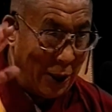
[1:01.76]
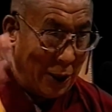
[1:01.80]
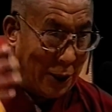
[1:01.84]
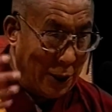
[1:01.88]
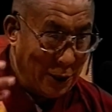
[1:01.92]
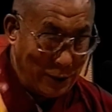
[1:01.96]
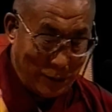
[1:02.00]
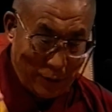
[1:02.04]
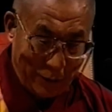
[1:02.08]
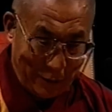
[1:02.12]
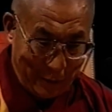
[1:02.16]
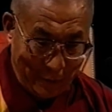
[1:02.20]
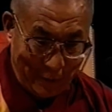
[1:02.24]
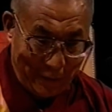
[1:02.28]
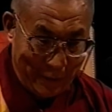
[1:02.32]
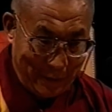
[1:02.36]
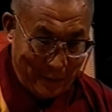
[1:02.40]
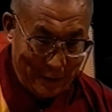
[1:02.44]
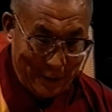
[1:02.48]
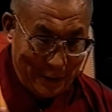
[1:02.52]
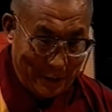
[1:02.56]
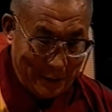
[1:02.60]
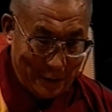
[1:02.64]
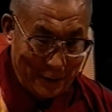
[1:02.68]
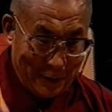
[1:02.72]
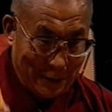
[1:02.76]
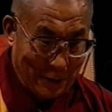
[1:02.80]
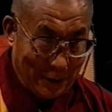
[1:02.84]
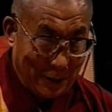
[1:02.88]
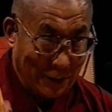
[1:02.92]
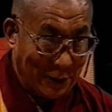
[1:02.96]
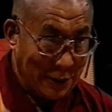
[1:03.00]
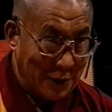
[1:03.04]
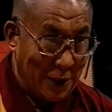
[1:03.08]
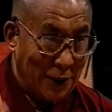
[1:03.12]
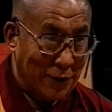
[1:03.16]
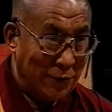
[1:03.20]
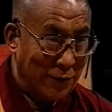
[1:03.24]
any sort of
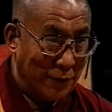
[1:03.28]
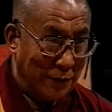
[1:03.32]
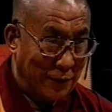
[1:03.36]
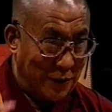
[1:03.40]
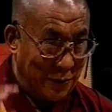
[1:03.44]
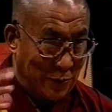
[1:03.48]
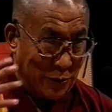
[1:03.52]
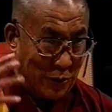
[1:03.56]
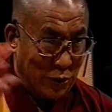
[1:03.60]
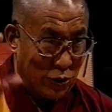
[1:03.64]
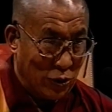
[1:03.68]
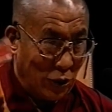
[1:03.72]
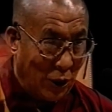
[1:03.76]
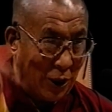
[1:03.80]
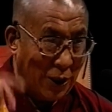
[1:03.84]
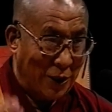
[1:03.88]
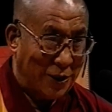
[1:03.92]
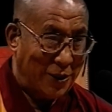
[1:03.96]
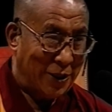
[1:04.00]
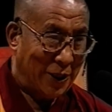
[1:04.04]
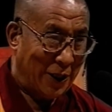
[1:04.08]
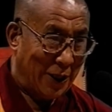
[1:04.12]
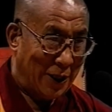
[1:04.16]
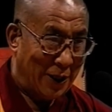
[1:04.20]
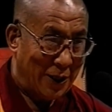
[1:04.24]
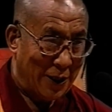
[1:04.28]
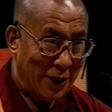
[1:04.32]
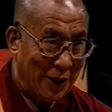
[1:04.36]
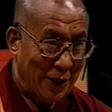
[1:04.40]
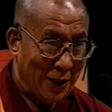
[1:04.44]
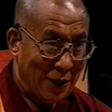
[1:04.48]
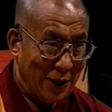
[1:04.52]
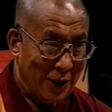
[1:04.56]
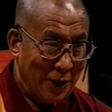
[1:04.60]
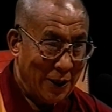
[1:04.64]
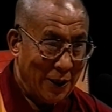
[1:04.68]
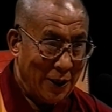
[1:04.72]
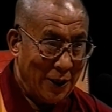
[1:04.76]
sense of spirituality.
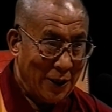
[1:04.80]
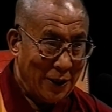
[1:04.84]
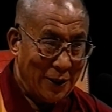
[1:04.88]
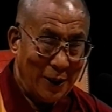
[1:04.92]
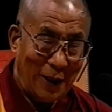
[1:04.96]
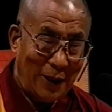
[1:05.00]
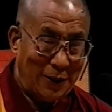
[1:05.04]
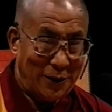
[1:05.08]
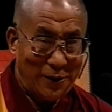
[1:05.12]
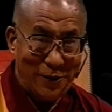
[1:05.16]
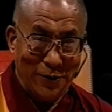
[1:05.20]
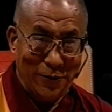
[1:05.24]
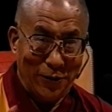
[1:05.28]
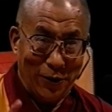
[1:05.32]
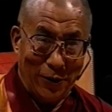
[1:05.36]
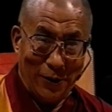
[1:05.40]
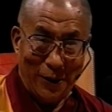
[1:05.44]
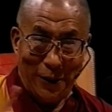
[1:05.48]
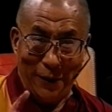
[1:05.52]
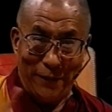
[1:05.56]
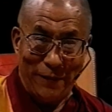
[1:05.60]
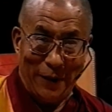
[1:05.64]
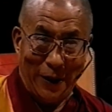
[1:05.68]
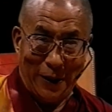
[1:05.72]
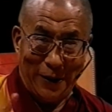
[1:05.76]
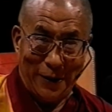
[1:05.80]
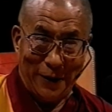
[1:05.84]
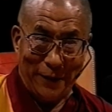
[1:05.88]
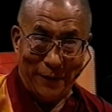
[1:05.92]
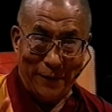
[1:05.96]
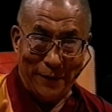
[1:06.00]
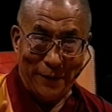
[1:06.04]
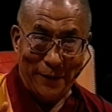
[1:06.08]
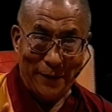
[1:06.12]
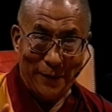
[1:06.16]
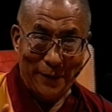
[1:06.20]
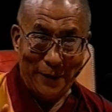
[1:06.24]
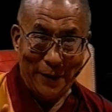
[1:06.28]
That's not effective.
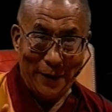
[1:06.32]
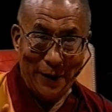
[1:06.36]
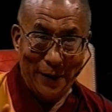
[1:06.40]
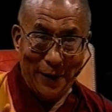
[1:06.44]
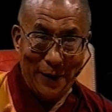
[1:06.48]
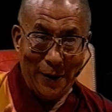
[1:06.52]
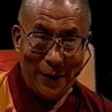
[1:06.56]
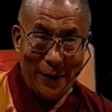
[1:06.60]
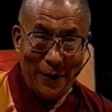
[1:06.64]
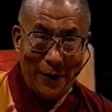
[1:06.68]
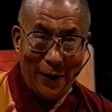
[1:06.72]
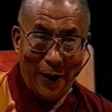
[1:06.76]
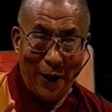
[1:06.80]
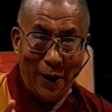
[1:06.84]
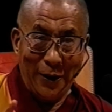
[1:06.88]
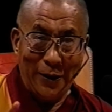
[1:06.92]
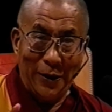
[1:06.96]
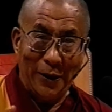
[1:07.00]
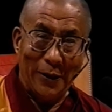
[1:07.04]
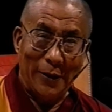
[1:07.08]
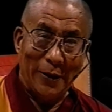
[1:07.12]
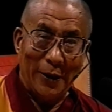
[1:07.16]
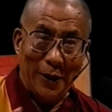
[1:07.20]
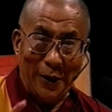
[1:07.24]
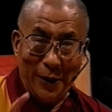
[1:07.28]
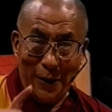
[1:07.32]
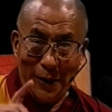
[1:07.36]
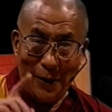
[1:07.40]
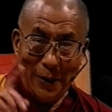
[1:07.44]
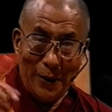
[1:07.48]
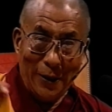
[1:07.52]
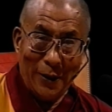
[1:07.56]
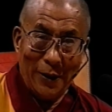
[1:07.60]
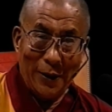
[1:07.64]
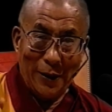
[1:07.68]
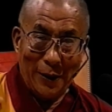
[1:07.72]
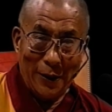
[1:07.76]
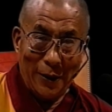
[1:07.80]
I think they
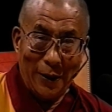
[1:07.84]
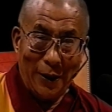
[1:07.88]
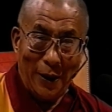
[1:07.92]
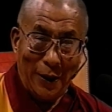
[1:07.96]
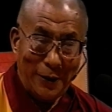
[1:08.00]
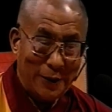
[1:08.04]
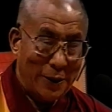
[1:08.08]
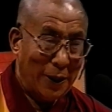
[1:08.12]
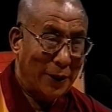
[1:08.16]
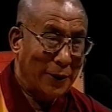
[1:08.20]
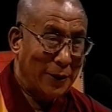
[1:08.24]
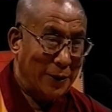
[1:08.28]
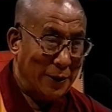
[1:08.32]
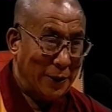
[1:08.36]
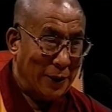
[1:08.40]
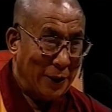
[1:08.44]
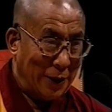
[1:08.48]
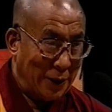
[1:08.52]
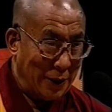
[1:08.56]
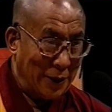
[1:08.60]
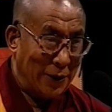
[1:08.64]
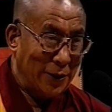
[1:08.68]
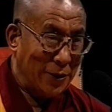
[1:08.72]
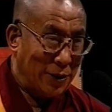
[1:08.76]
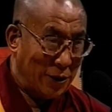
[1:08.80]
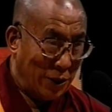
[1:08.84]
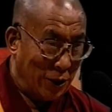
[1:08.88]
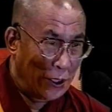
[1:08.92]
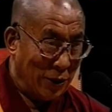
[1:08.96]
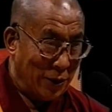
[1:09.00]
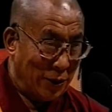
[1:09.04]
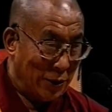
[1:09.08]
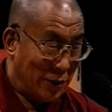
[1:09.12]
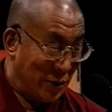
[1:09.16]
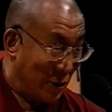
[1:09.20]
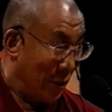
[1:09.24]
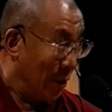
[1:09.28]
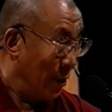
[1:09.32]
attend the
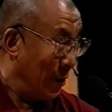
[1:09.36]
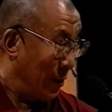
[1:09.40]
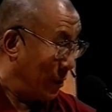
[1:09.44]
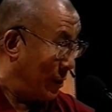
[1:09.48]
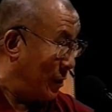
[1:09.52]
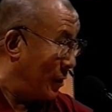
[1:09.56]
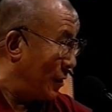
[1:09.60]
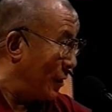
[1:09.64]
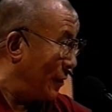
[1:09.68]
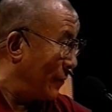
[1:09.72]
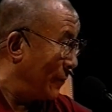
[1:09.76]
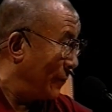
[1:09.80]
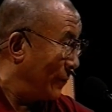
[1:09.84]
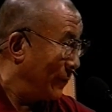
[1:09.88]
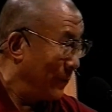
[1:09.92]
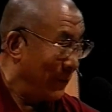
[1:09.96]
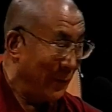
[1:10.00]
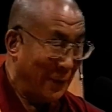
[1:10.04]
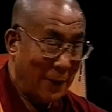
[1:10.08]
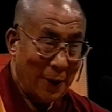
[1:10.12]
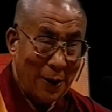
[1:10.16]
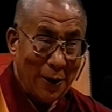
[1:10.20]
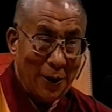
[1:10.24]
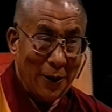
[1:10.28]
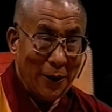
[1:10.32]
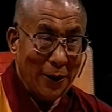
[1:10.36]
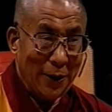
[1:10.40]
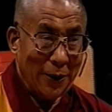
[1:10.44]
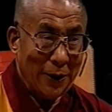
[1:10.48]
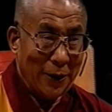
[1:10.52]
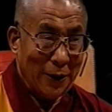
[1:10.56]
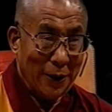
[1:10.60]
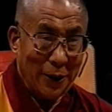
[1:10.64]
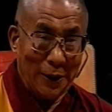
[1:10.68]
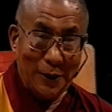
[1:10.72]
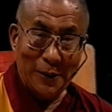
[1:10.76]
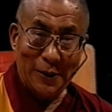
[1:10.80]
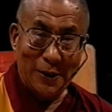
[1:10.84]
church
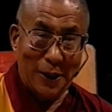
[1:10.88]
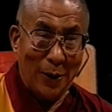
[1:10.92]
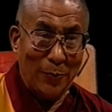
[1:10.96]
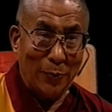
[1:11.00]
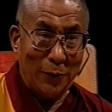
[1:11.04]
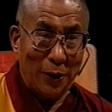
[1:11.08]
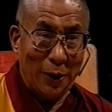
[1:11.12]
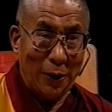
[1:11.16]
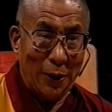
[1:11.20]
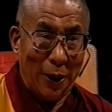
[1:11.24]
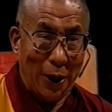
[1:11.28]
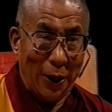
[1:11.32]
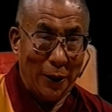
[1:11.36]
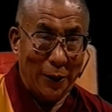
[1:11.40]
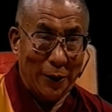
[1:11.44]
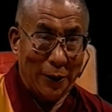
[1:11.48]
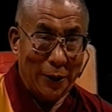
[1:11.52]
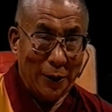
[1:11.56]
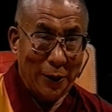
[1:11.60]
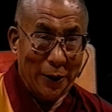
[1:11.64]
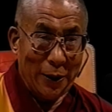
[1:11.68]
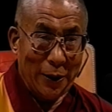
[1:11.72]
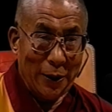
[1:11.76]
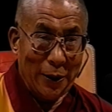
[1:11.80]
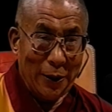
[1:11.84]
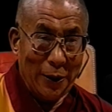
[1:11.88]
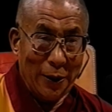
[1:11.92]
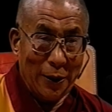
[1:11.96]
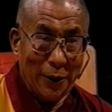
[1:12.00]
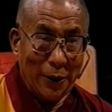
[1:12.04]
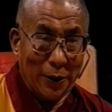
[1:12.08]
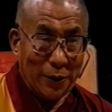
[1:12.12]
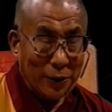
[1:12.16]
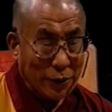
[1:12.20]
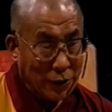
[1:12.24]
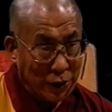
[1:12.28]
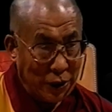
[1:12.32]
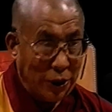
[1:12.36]
is something like
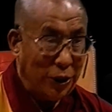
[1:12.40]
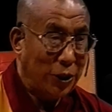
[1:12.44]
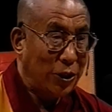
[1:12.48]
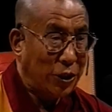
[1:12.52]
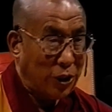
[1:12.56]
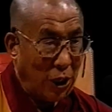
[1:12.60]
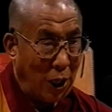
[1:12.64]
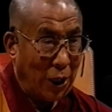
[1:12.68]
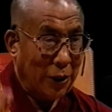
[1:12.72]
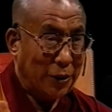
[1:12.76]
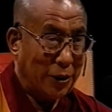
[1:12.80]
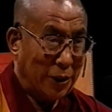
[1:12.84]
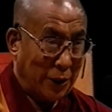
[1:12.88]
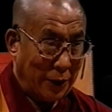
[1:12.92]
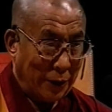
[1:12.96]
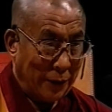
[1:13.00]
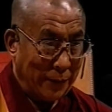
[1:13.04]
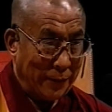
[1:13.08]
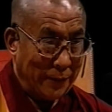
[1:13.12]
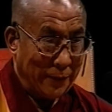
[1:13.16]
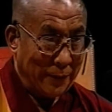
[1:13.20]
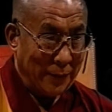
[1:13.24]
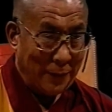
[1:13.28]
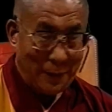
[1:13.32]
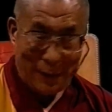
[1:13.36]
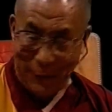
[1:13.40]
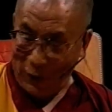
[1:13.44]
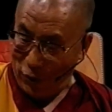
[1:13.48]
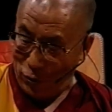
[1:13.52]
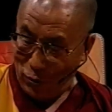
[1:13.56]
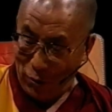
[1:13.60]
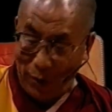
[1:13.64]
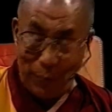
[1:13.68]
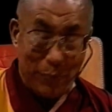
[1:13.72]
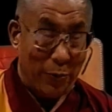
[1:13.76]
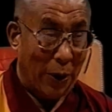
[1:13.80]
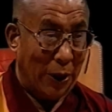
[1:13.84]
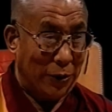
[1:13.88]
recharging
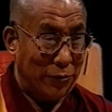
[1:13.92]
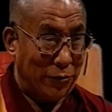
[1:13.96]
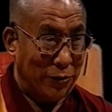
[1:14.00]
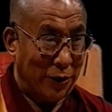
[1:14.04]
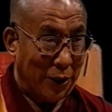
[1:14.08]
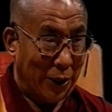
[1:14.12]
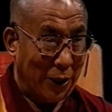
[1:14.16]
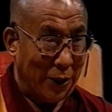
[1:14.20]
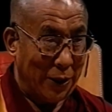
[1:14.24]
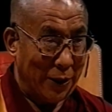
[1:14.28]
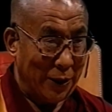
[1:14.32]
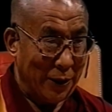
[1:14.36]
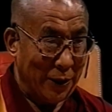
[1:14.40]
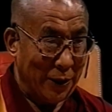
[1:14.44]
your battery.